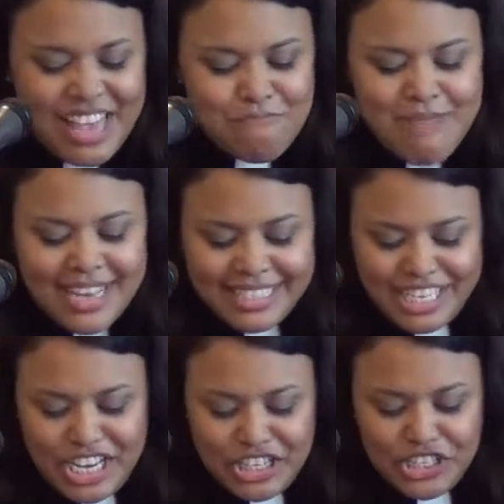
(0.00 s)
The
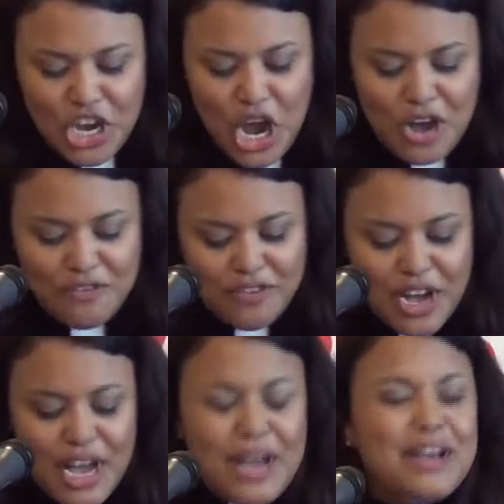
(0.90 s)
message
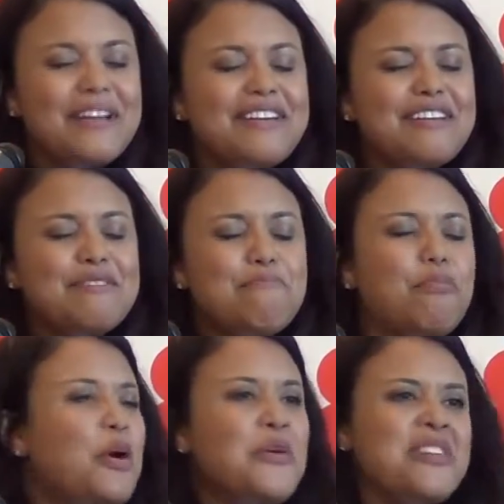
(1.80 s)
of
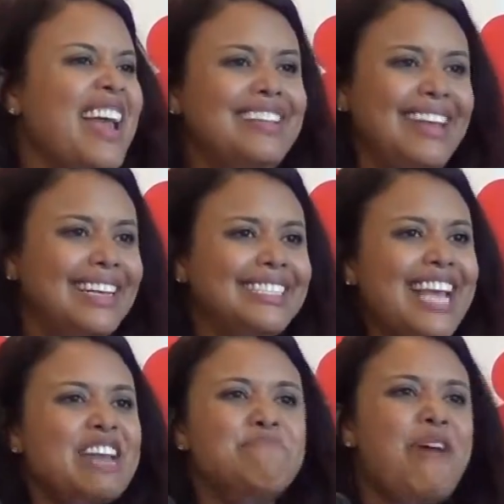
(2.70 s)
brokenness
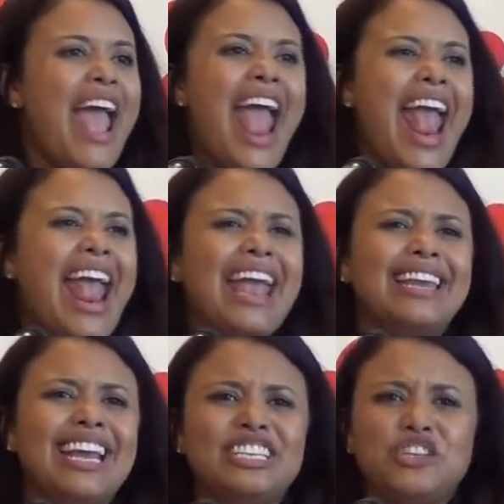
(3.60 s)
and
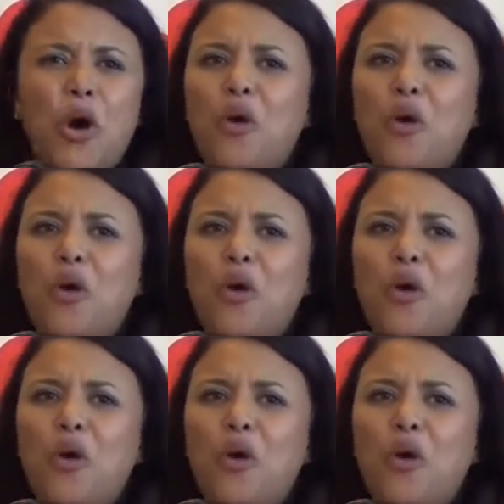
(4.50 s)
pain is